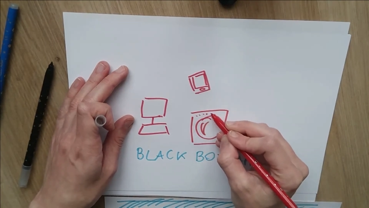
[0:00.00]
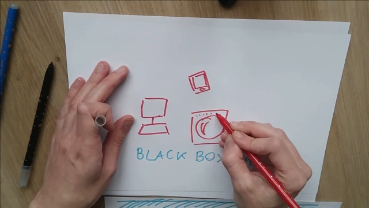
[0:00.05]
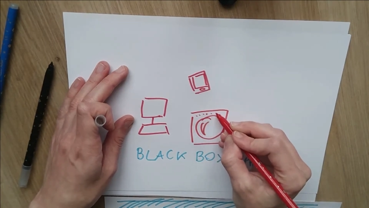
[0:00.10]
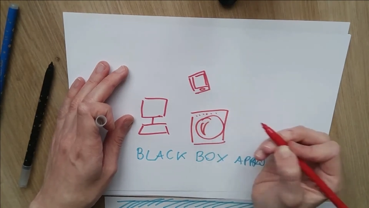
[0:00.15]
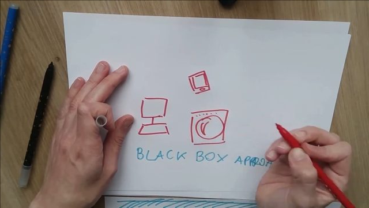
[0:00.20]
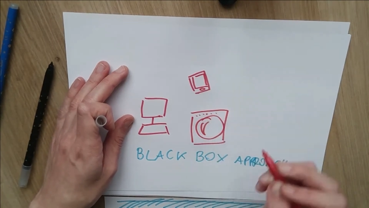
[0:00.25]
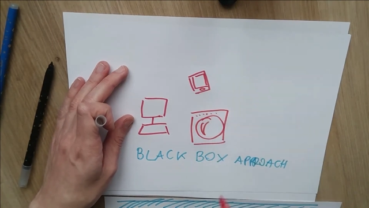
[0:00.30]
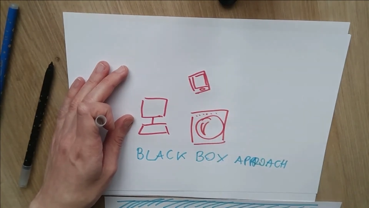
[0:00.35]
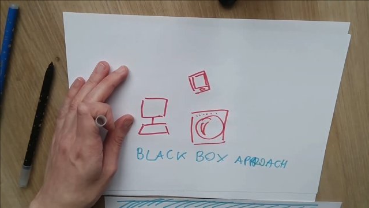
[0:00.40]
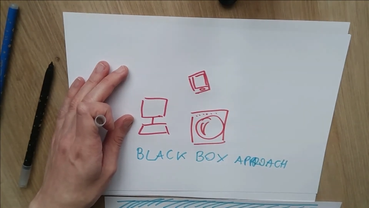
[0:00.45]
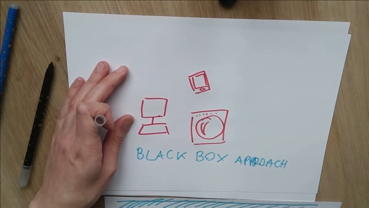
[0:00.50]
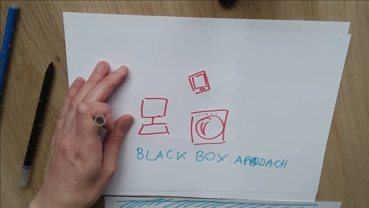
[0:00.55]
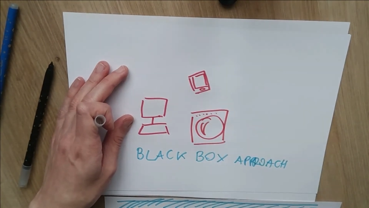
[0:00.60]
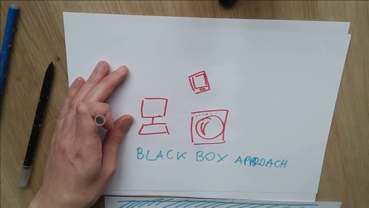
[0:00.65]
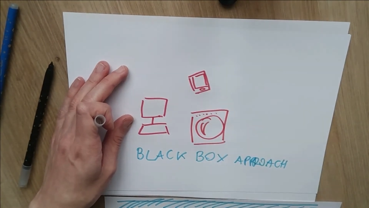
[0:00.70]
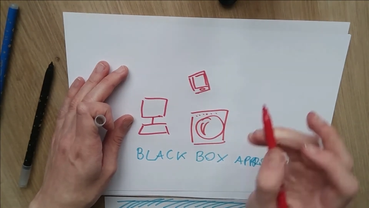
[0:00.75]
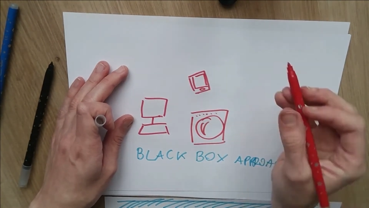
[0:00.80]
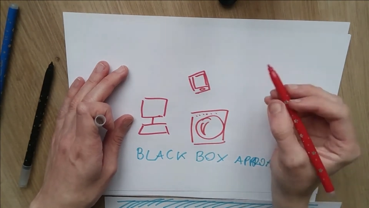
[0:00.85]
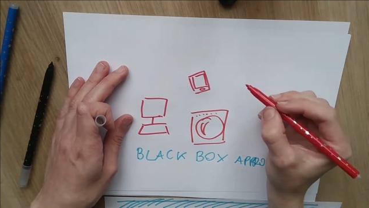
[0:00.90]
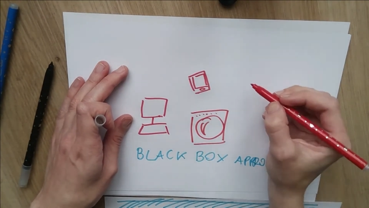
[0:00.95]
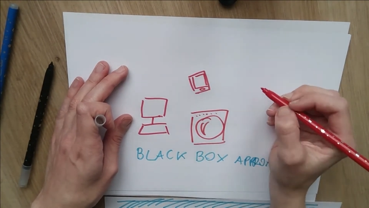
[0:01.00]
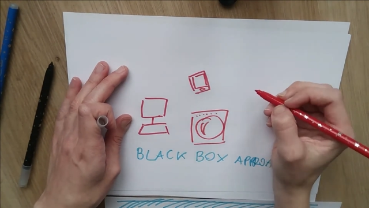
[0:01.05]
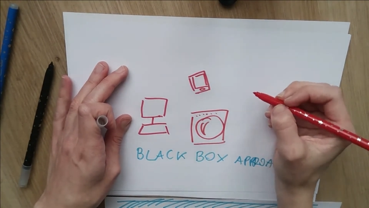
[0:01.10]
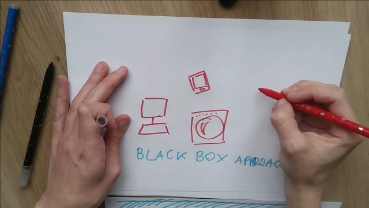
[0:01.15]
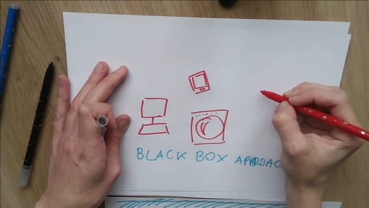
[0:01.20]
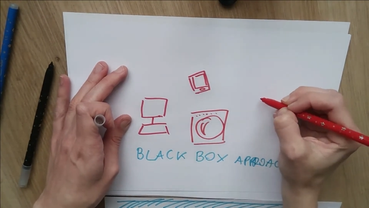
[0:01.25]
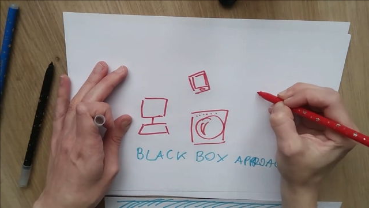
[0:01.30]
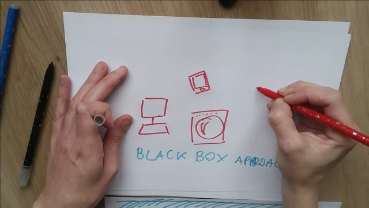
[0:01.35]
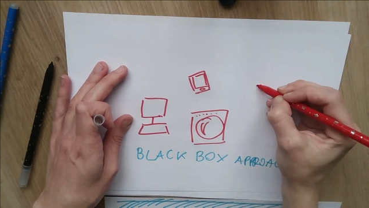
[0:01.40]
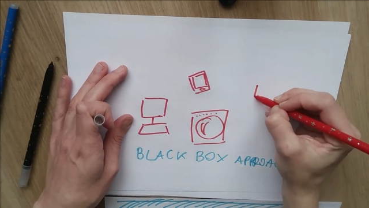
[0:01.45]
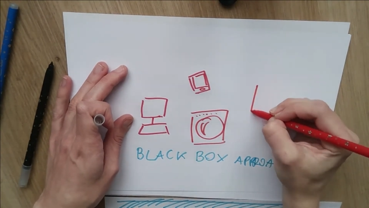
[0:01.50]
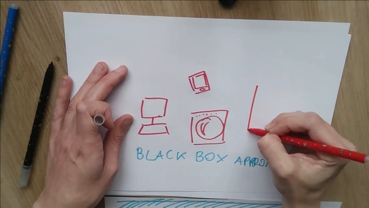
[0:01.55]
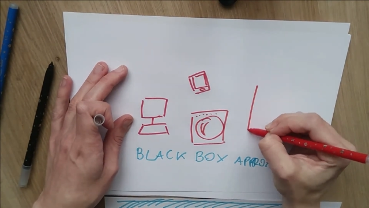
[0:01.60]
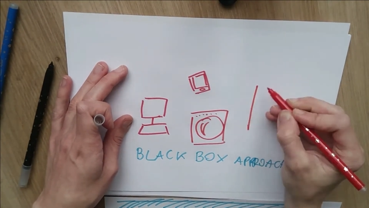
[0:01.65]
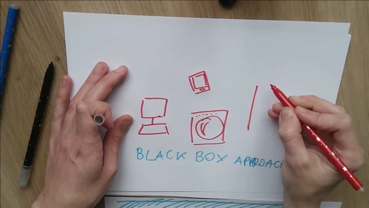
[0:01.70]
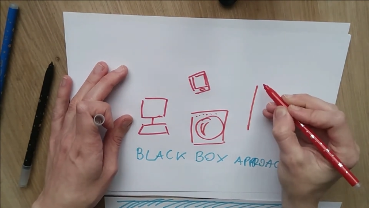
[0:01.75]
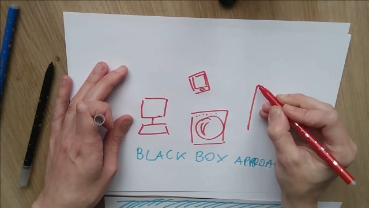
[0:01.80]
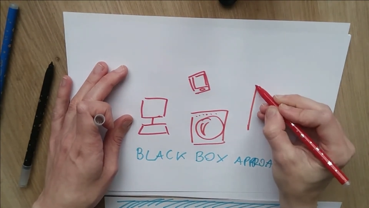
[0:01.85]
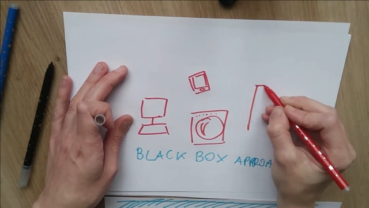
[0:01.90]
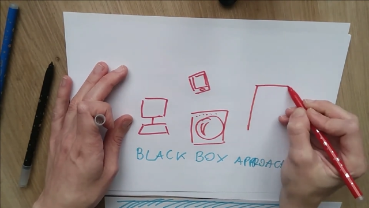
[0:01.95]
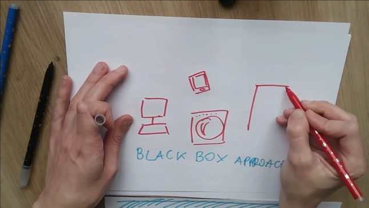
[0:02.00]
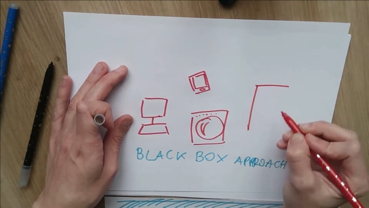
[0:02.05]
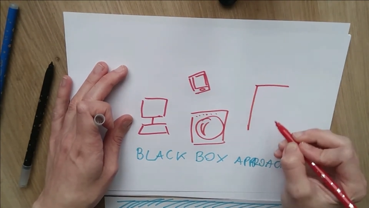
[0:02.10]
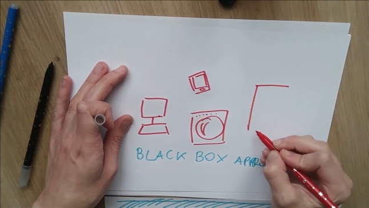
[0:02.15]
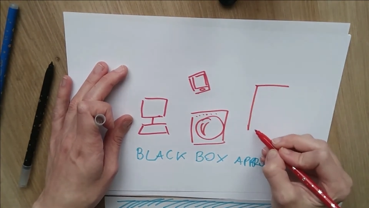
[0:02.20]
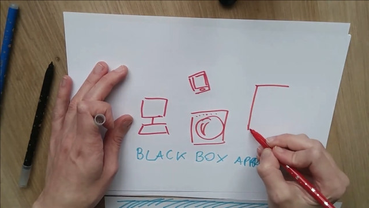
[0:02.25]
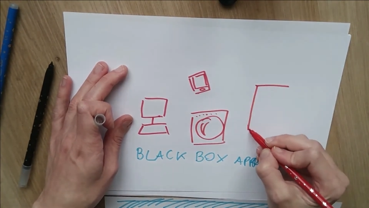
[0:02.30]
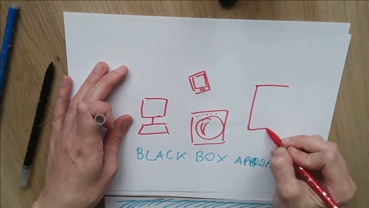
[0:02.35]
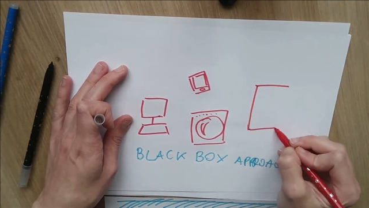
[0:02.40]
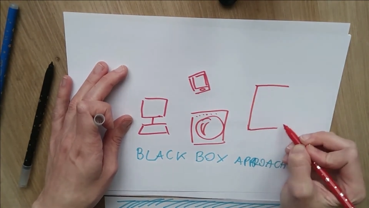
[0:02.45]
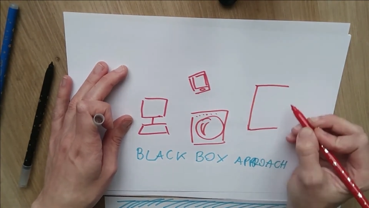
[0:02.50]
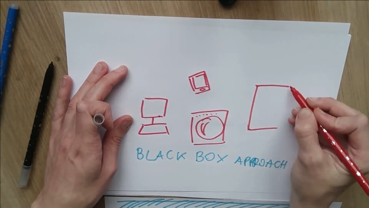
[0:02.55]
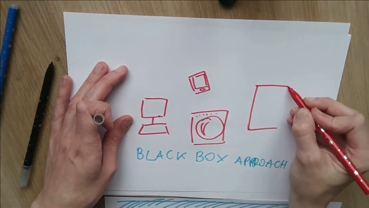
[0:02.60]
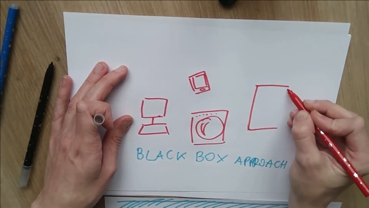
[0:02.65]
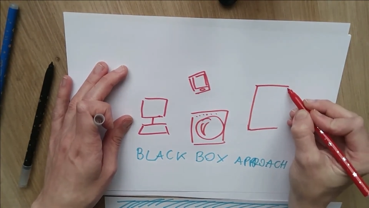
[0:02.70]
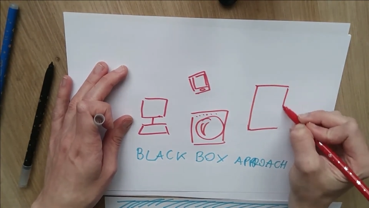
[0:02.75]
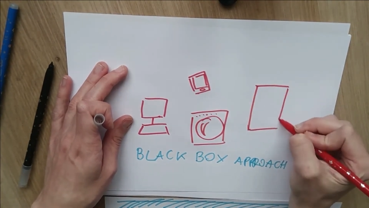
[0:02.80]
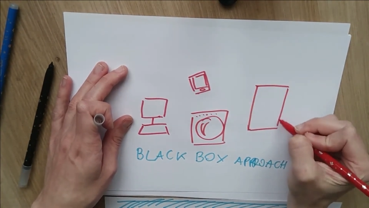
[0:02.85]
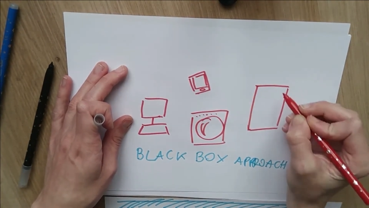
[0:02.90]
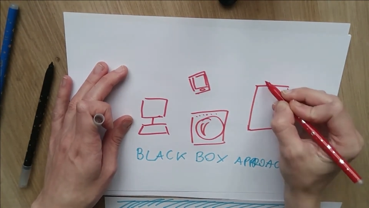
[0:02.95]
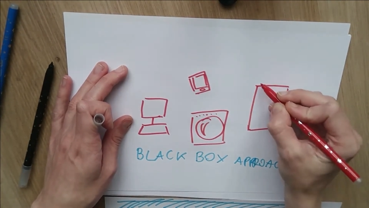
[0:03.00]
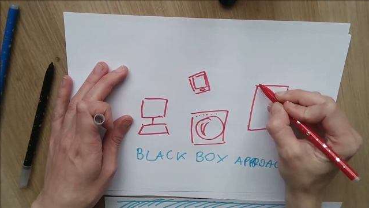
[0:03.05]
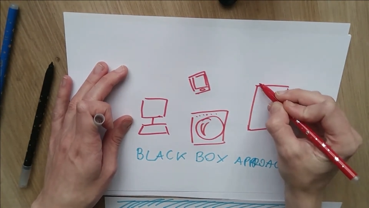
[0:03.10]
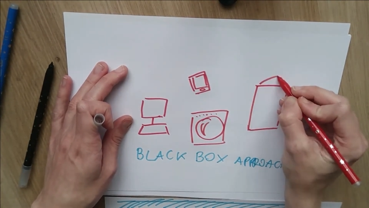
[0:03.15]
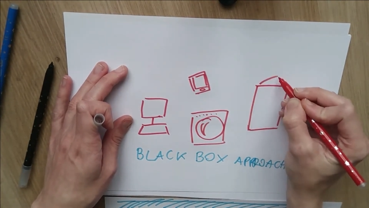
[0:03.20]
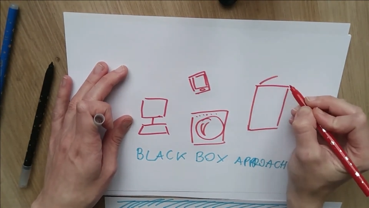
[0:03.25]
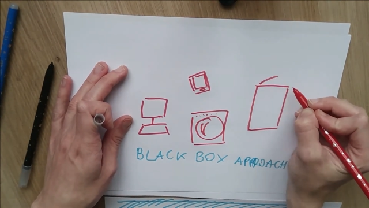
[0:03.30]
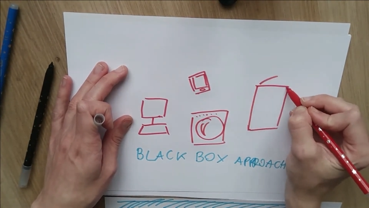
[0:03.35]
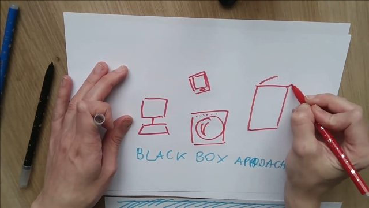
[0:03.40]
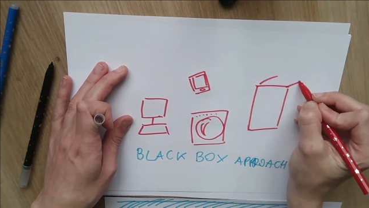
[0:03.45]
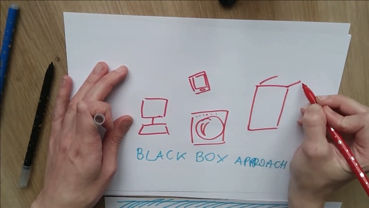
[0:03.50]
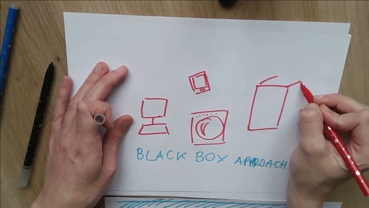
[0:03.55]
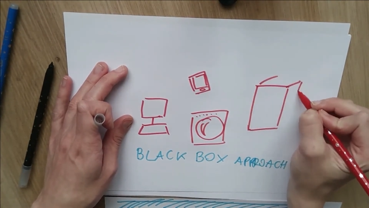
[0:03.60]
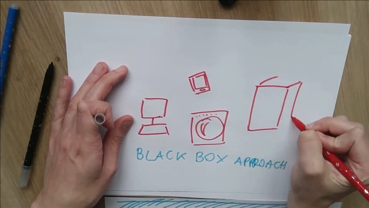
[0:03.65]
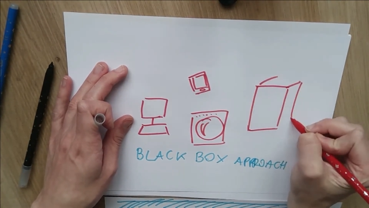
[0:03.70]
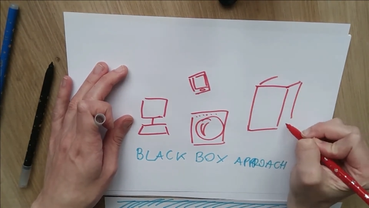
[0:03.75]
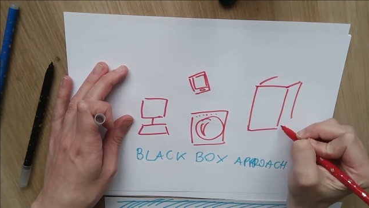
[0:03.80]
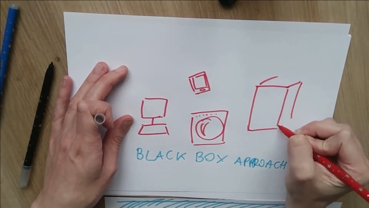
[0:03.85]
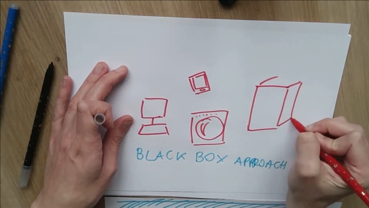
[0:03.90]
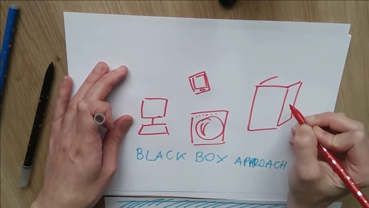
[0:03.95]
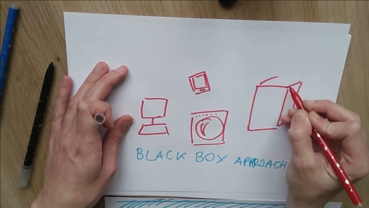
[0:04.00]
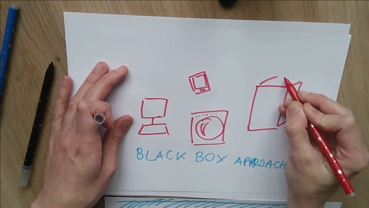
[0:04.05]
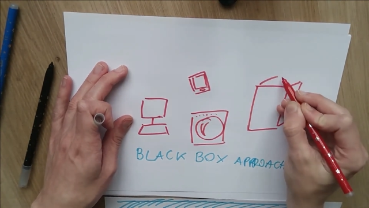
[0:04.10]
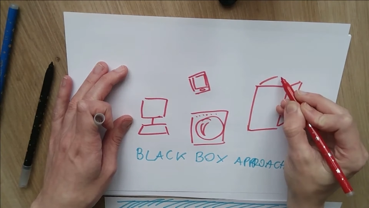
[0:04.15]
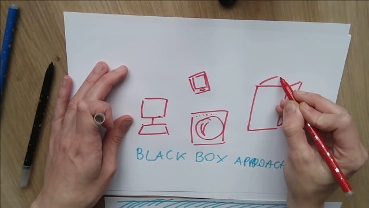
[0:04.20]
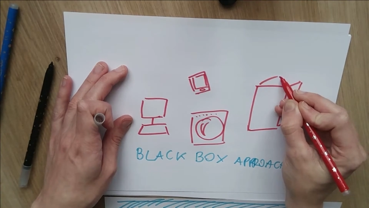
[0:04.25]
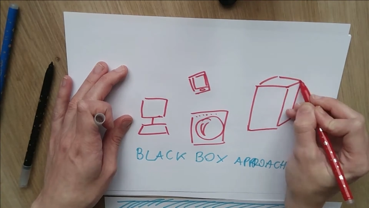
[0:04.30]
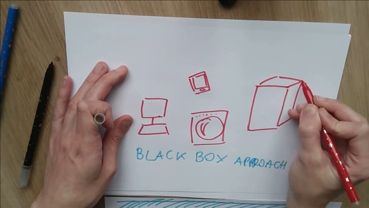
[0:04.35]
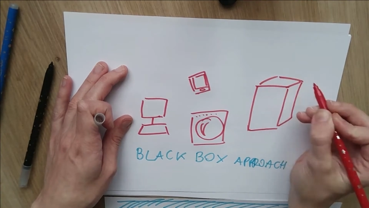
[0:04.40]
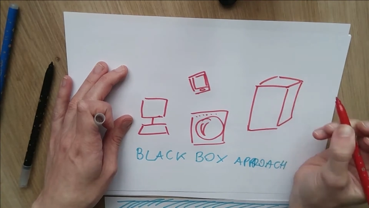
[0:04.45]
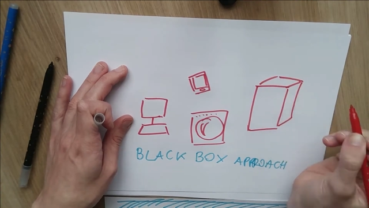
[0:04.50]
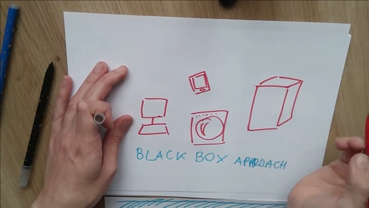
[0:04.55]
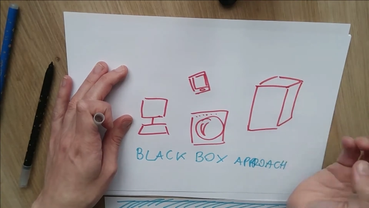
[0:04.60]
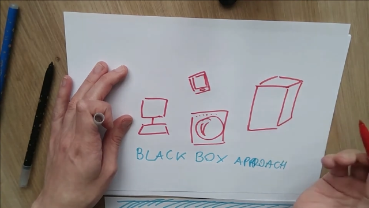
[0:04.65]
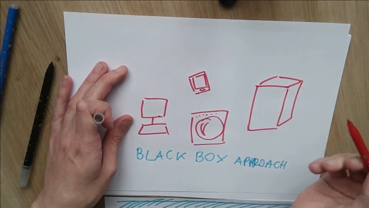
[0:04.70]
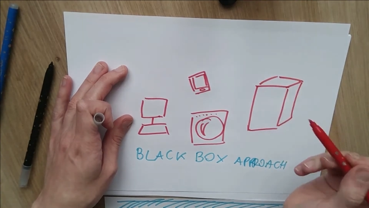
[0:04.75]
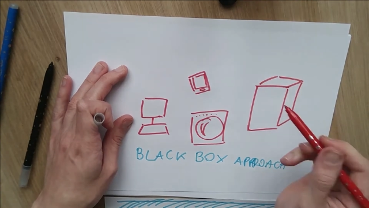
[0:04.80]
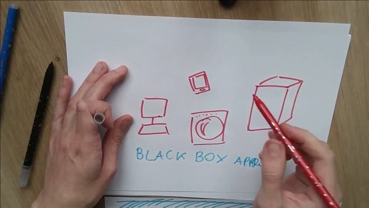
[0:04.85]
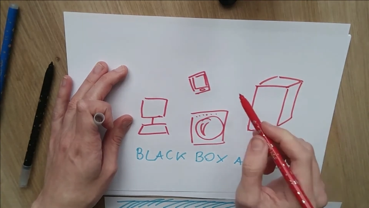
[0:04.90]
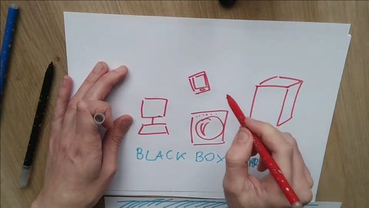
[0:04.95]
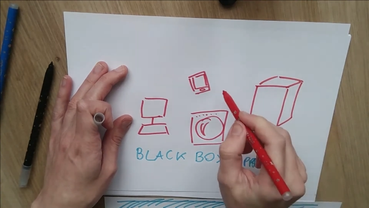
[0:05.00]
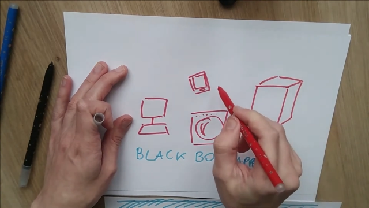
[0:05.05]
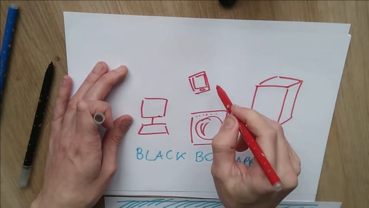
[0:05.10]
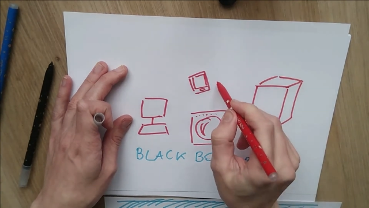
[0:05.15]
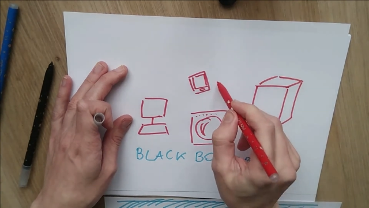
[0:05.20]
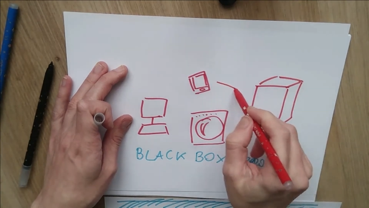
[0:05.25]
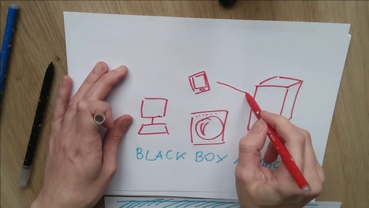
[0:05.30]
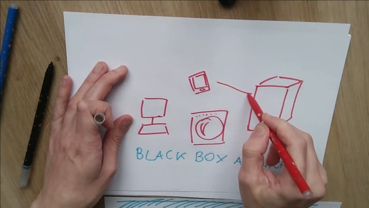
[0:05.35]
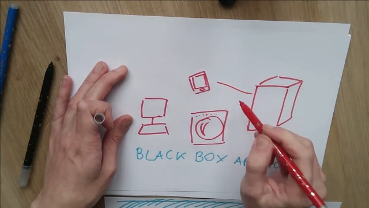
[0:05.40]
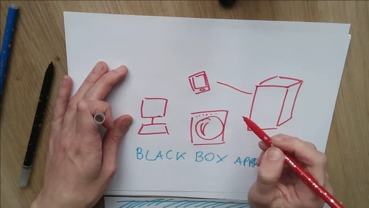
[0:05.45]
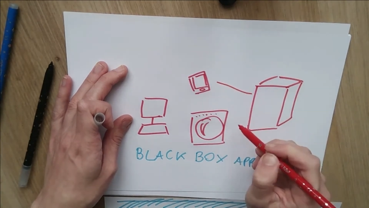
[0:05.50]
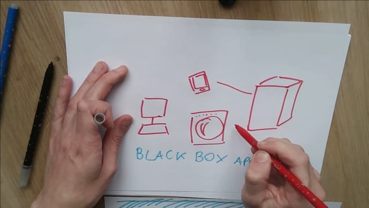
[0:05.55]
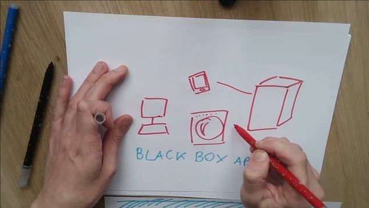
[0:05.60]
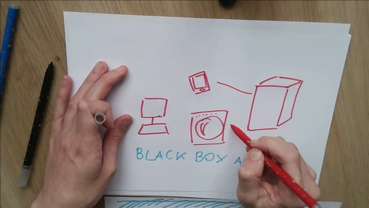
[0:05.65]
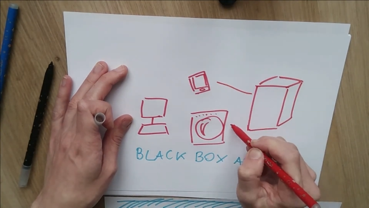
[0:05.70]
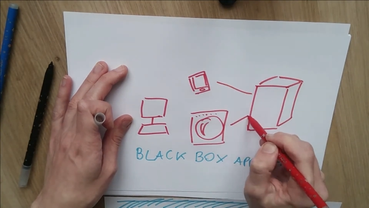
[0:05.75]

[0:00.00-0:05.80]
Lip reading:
(no speaker visible)